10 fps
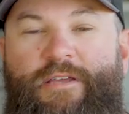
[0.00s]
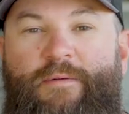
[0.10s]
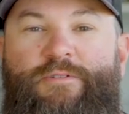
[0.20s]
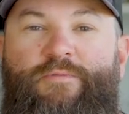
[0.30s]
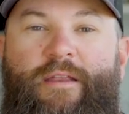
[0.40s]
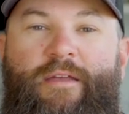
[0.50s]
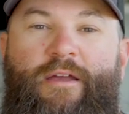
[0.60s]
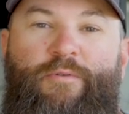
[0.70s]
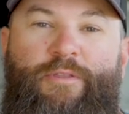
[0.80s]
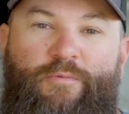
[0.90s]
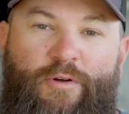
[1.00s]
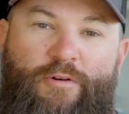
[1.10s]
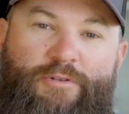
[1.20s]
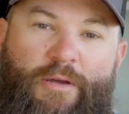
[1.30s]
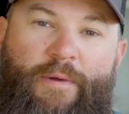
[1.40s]
Jameson Redding here with the
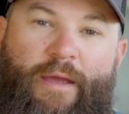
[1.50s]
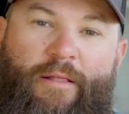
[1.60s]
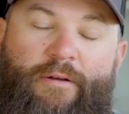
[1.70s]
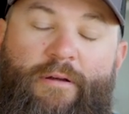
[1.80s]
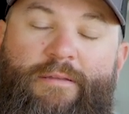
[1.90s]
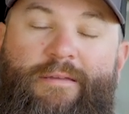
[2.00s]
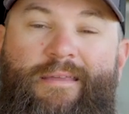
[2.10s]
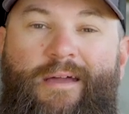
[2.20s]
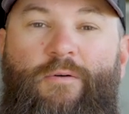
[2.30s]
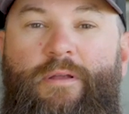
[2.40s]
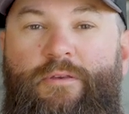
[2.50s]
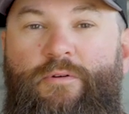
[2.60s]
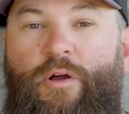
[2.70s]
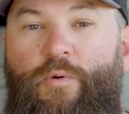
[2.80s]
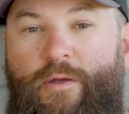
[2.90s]
Road Trip Angler, and today I want to
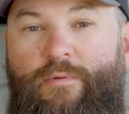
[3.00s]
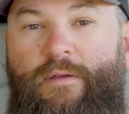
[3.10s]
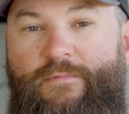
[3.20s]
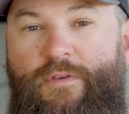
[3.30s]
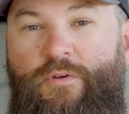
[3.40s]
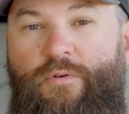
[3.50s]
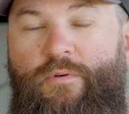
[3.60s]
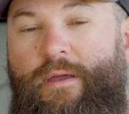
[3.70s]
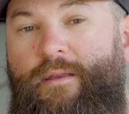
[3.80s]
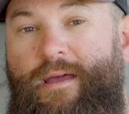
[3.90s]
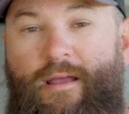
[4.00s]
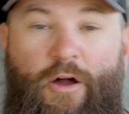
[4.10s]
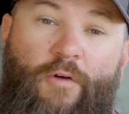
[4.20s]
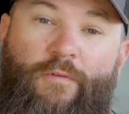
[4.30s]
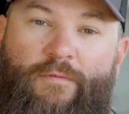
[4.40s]
do a quick review and kind of
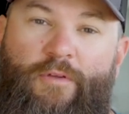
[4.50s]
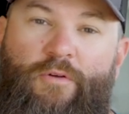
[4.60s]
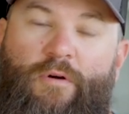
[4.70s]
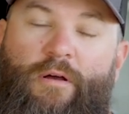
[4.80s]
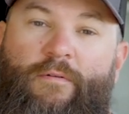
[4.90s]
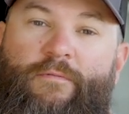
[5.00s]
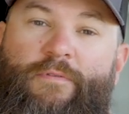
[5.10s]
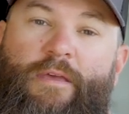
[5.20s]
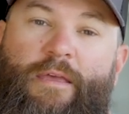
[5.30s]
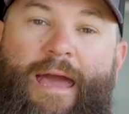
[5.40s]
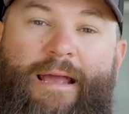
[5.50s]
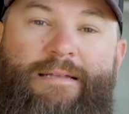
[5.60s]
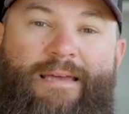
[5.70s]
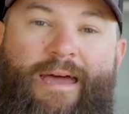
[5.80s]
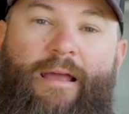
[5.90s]
overview of the
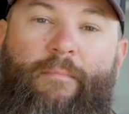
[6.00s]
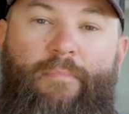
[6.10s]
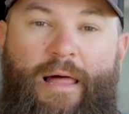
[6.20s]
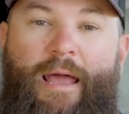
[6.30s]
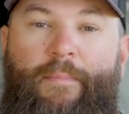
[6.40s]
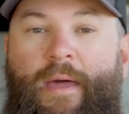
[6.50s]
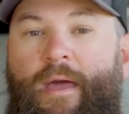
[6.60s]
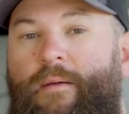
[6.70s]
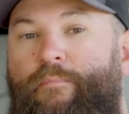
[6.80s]
Yakattack BlackPack